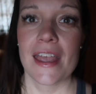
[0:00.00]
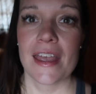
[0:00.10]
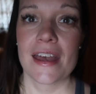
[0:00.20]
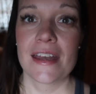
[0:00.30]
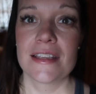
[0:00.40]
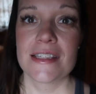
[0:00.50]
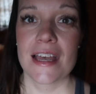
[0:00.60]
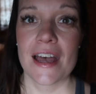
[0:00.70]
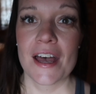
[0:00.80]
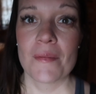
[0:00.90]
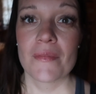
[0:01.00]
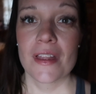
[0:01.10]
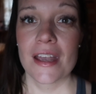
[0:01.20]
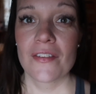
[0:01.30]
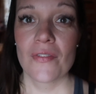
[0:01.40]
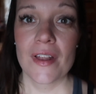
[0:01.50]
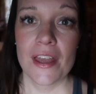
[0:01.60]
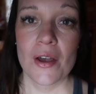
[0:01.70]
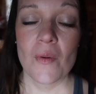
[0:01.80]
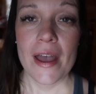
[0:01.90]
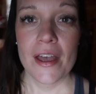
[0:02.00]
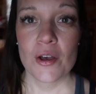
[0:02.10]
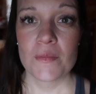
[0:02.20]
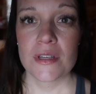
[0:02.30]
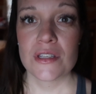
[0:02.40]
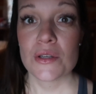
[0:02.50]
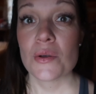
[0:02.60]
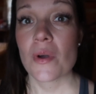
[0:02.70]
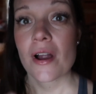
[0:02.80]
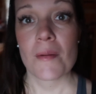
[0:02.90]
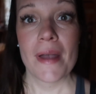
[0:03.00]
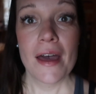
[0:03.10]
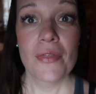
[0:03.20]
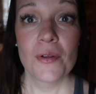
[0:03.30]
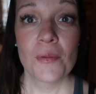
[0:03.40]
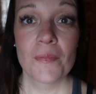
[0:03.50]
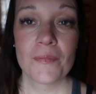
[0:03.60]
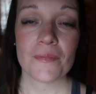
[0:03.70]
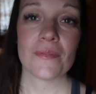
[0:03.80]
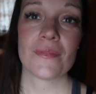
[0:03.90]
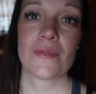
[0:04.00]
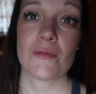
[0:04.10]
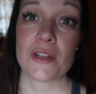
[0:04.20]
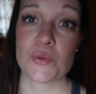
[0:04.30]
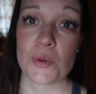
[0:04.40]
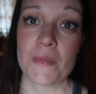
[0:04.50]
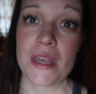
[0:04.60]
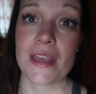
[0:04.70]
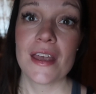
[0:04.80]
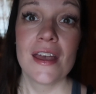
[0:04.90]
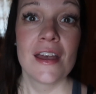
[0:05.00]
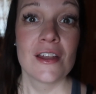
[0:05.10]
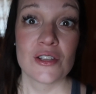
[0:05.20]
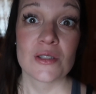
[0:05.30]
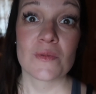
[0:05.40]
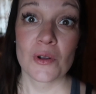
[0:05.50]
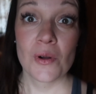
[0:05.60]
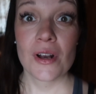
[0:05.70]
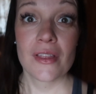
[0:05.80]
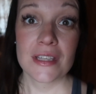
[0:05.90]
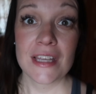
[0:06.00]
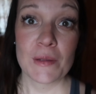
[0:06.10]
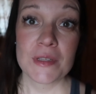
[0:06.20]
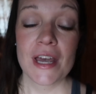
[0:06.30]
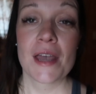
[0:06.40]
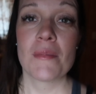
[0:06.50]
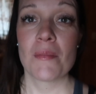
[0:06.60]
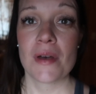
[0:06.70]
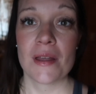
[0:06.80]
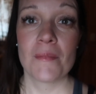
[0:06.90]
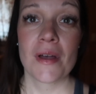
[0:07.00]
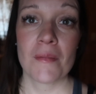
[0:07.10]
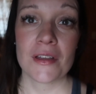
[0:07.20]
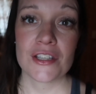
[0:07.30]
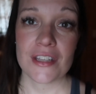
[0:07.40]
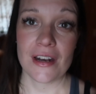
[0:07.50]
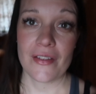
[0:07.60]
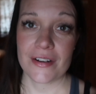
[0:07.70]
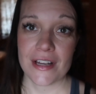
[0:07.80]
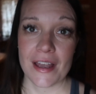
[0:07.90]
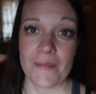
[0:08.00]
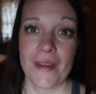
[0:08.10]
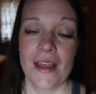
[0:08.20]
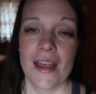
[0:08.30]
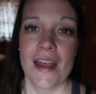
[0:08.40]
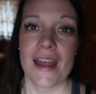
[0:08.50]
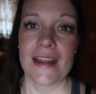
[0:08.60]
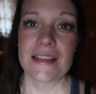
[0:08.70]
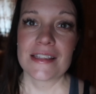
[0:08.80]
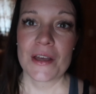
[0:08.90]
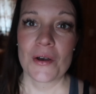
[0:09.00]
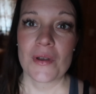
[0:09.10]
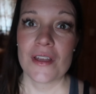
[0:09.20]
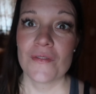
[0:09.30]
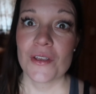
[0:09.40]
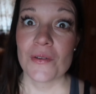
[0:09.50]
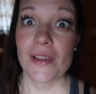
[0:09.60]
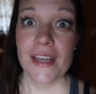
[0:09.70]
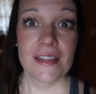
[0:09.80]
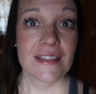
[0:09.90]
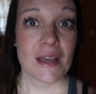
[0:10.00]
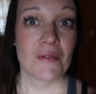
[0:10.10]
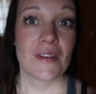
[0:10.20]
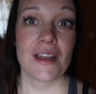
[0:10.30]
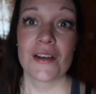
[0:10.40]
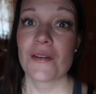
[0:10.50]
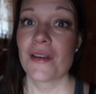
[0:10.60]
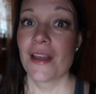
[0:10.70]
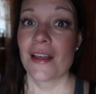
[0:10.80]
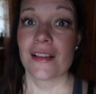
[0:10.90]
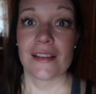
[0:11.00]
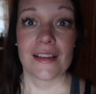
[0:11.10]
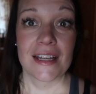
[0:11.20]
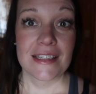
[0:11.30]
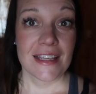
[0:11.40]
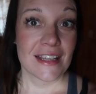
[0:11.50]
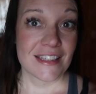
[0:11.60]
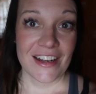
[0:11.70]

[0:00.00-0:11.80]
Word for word: and um, the next video I hope to do our bathroom which will be just recorded the same time but published another time. And so if you like this type of video, let's get